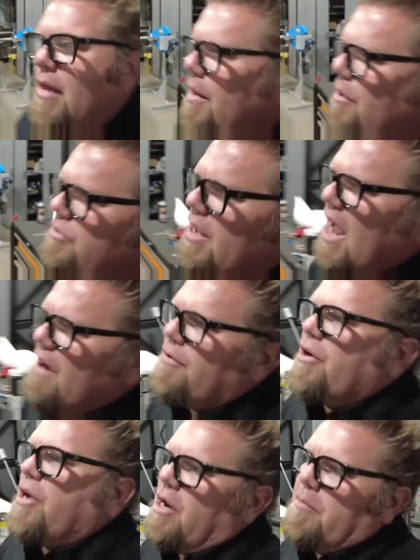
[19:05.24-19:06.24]
there's
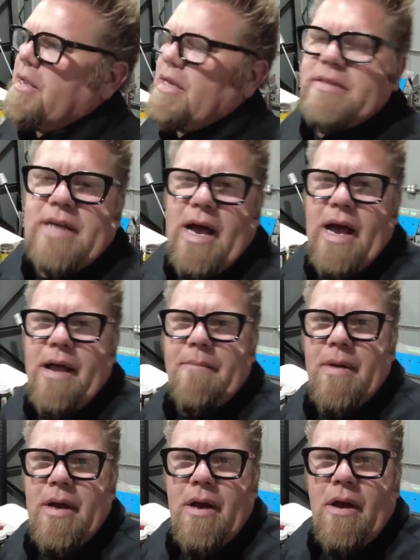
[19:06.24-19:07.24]
ever going to be a
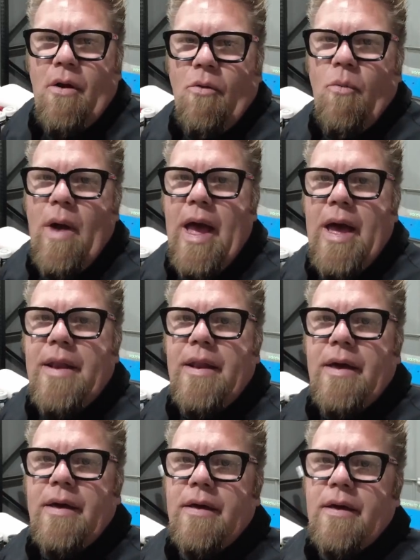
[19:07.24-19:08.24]
time
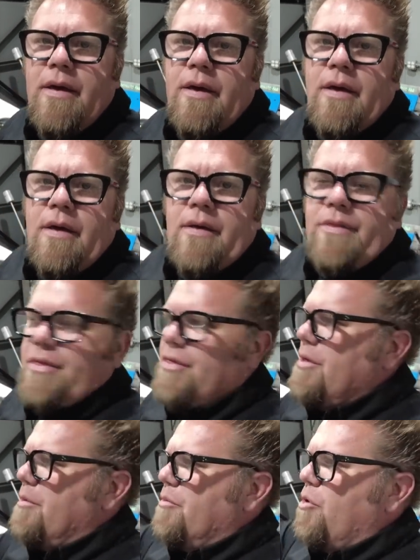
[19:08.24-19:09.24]
when
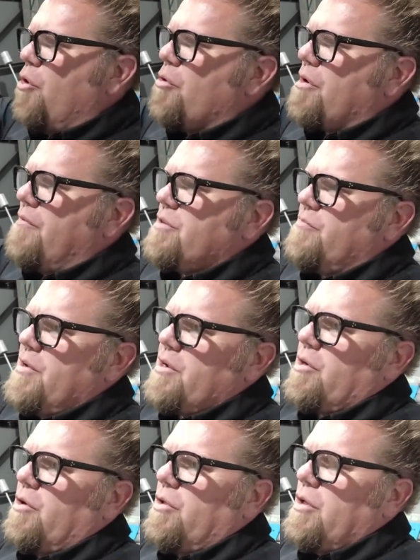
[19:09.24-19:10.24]
the owner of this
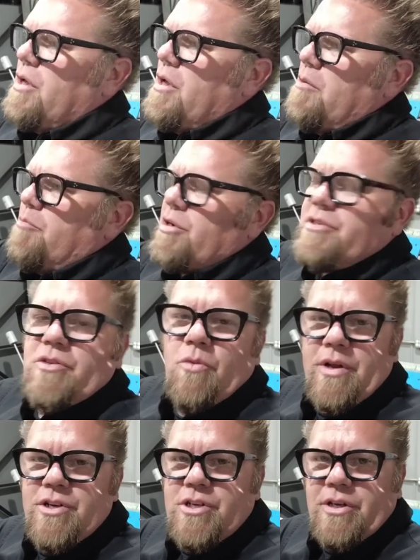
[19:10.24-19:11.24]
vehicle puts the
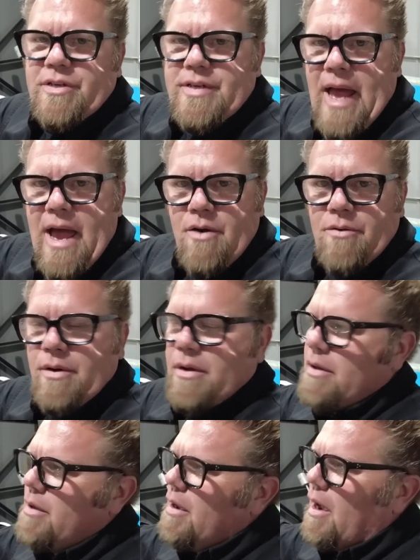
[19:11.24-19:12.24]
windshield down.
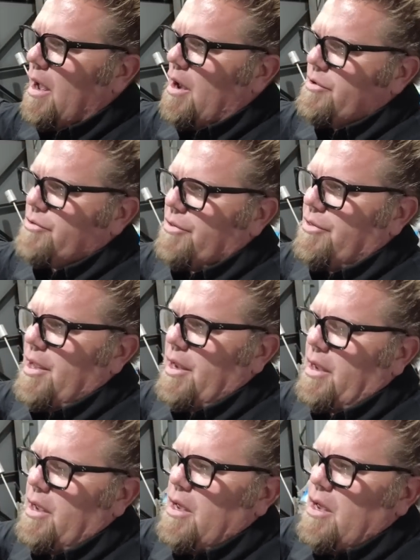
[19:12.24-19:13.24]
I also
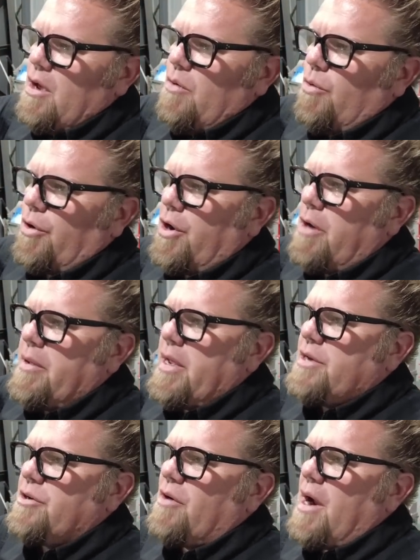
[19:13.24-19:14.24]
think we're going to be
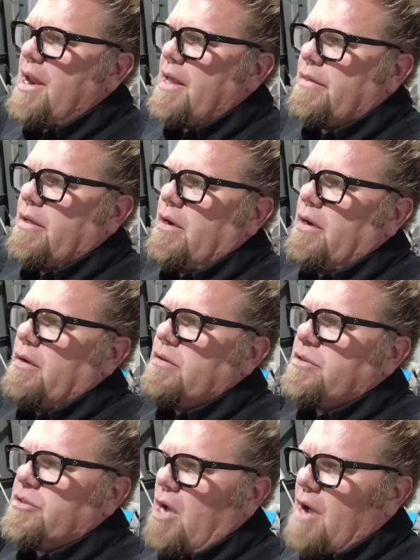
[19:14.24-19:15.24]
integrating the
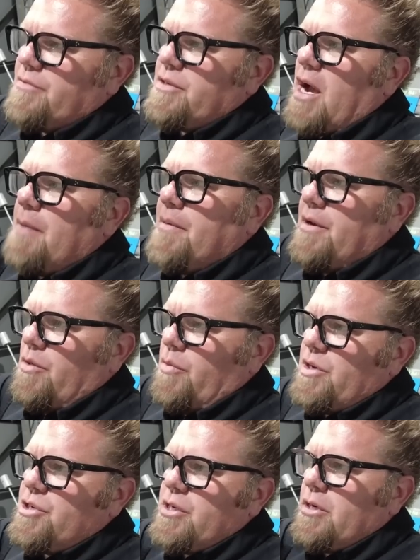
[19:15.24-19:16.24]
soft top into the
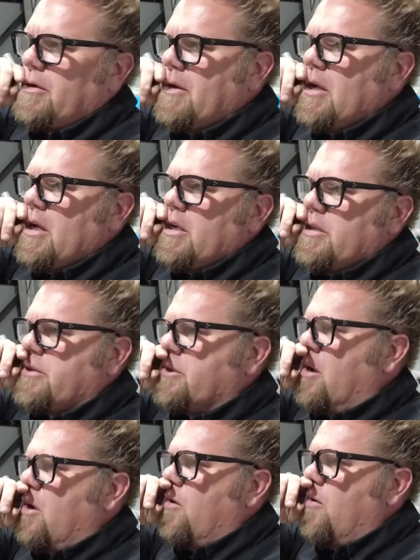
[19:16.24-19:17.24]
windshield,
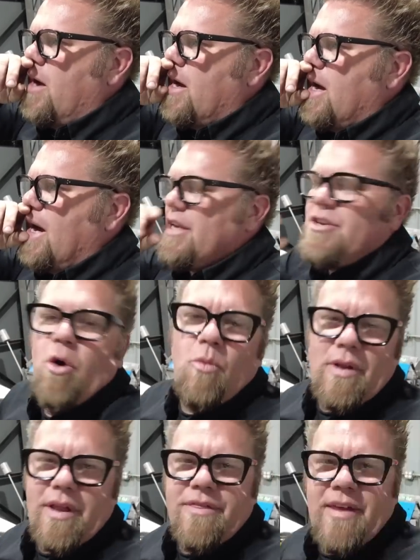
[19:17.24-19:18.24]
so I don't
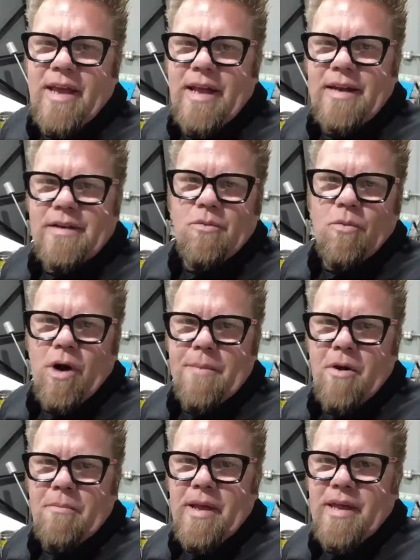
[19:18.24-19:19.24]
really think I need to worry
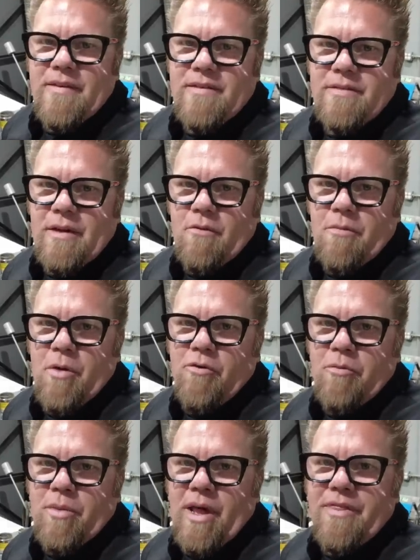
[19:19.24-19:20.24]
about making this thing
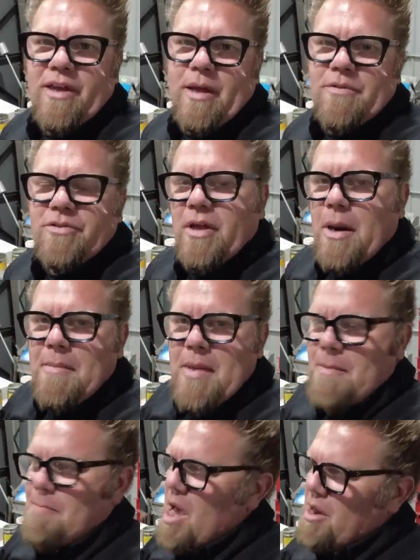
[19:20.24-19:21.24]
removable. I think I'm just going
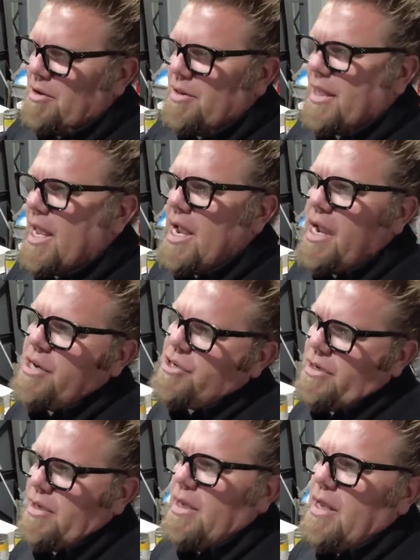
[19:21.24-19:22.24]
to mount it to the cage
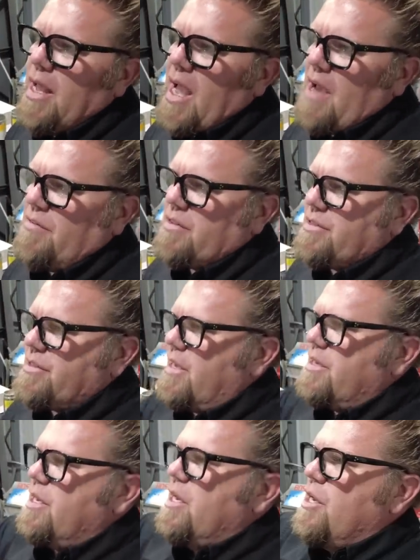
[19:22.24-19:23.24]
and have it
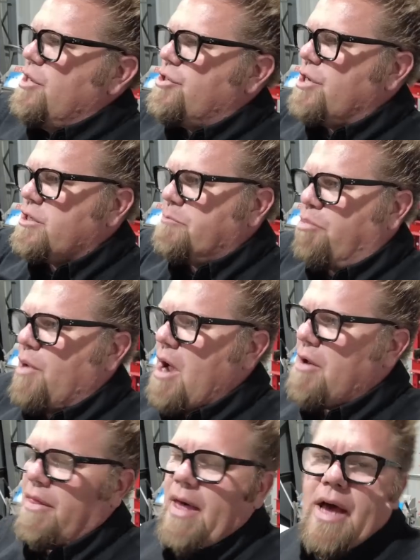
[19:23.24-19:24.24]
sit. Just
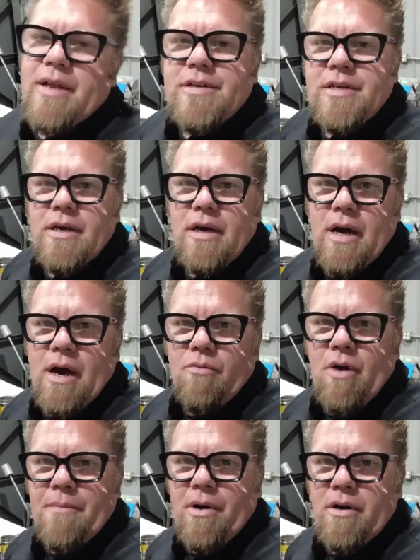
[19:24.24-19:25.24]
proud of that uh,
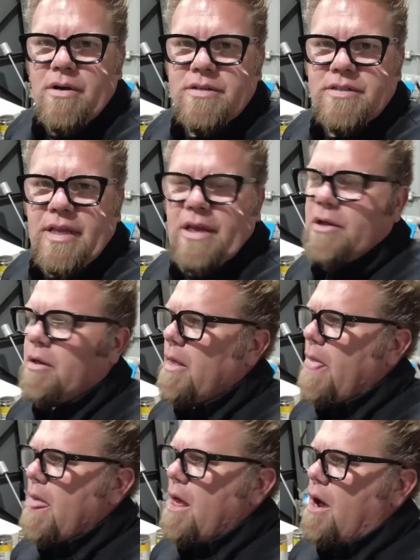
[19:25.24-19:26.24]
rubber seal
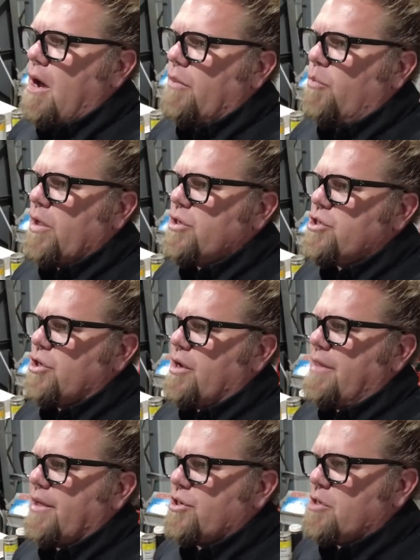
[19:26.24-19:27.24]
on the windshield, and
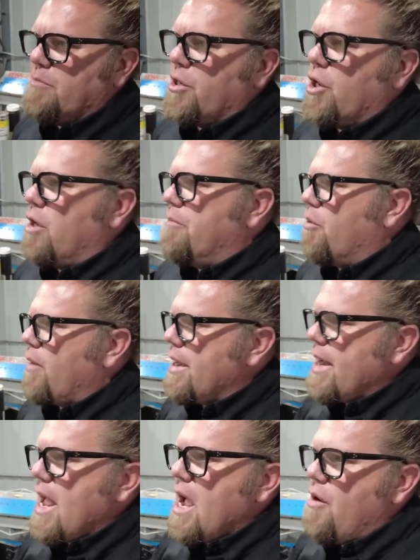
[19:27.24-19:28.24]
I think it should be good. But
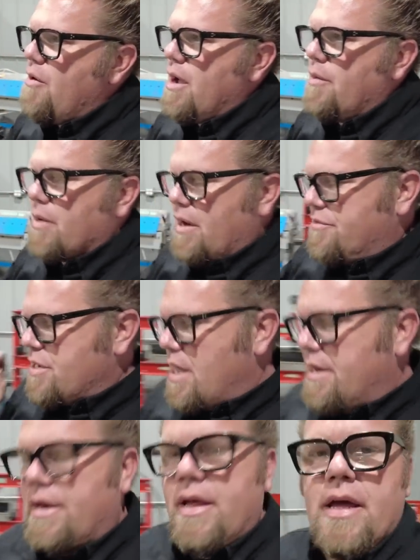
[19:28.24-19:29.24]
right now, what I've
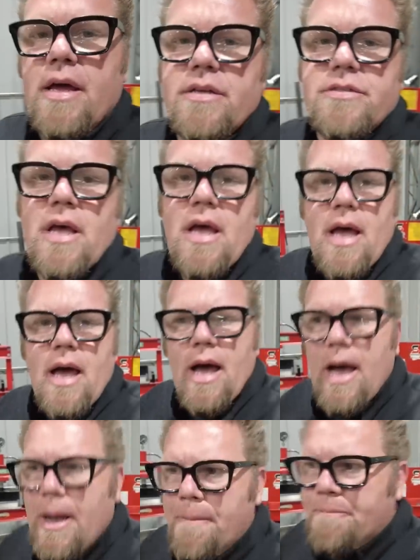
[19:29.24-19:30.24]
done is,
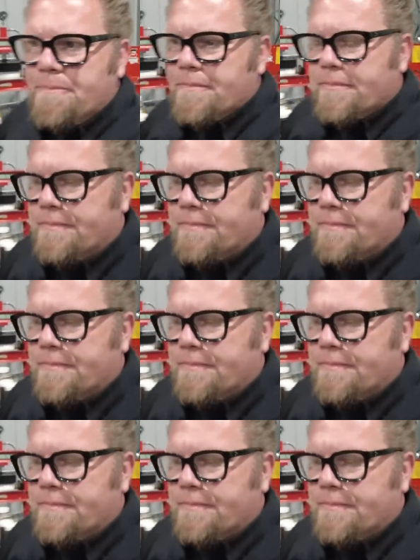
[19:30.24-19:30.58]
um,